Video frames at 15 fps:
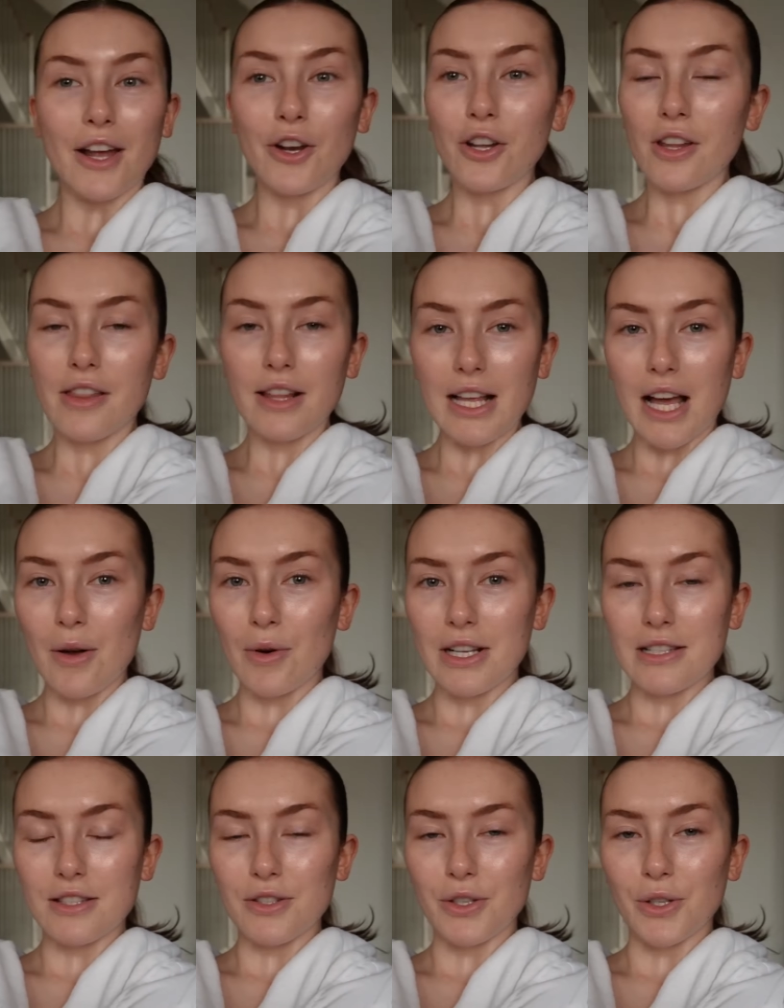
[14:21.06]
another thing that I
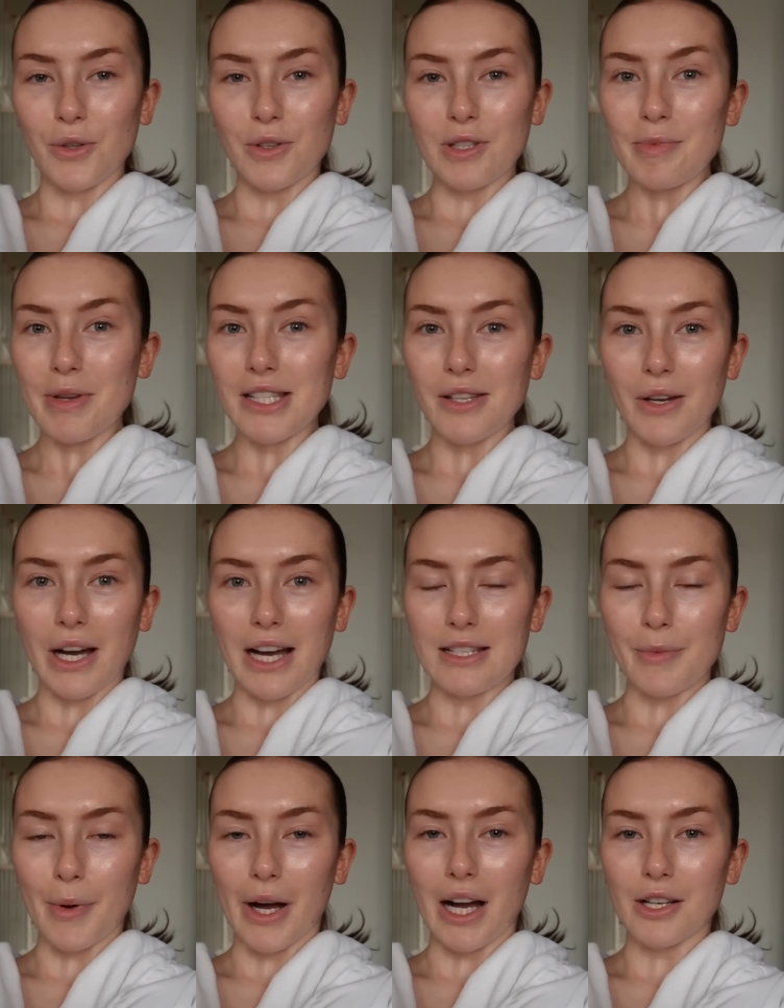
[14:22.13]
wanted to speak to you guys
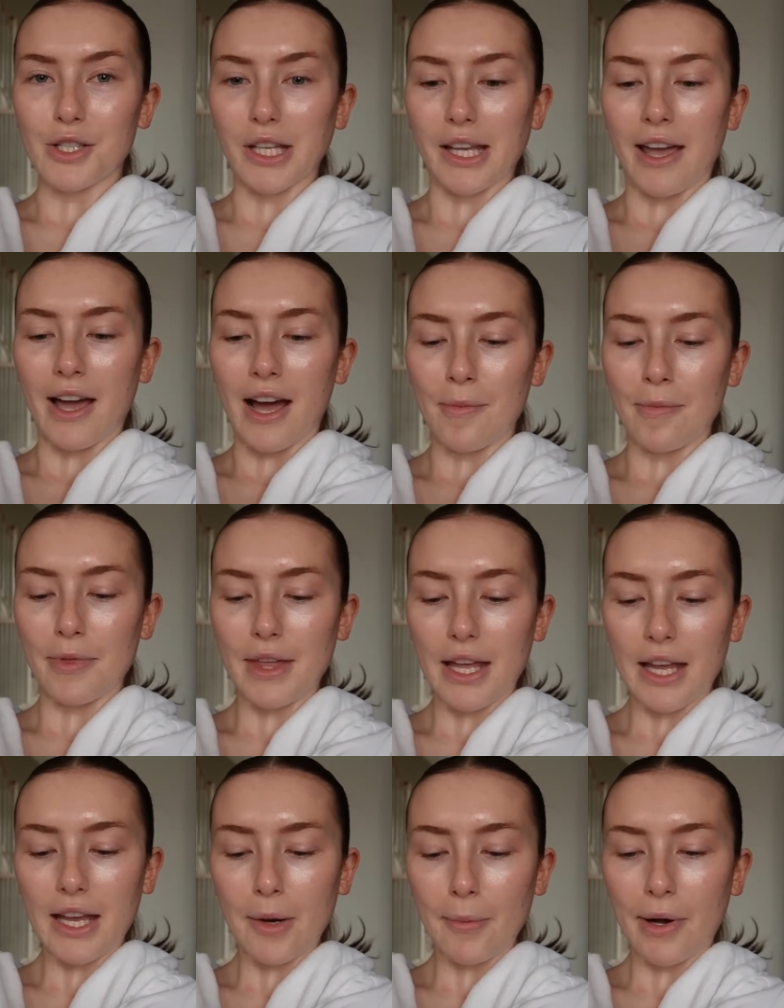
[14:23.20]
about actually, I'm
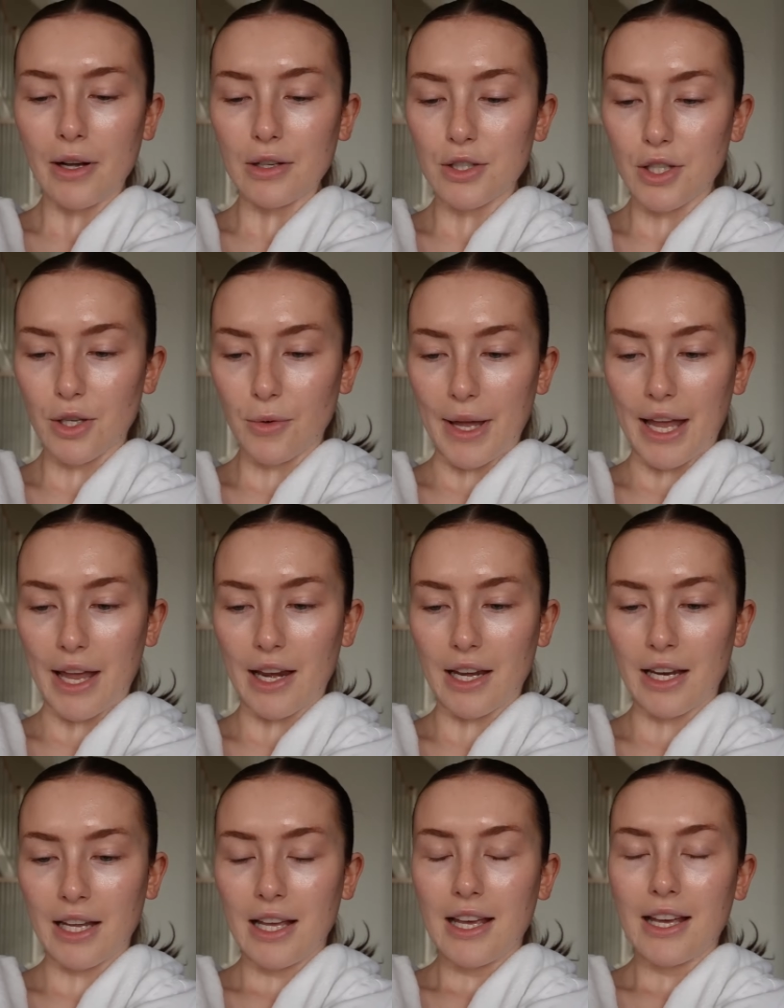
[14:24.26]
thinking about doing